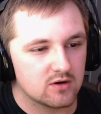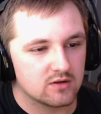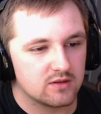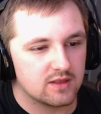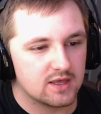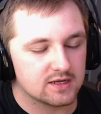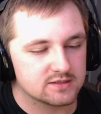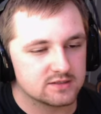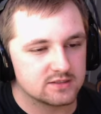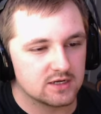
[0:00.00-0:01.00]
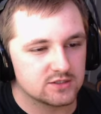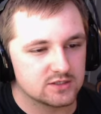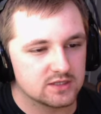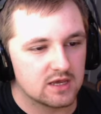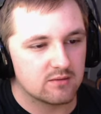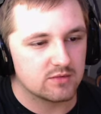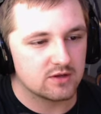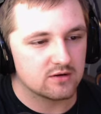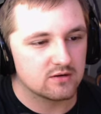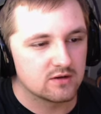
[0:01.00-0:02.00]
and then the X is touching the M
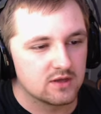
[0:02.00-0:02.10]
here.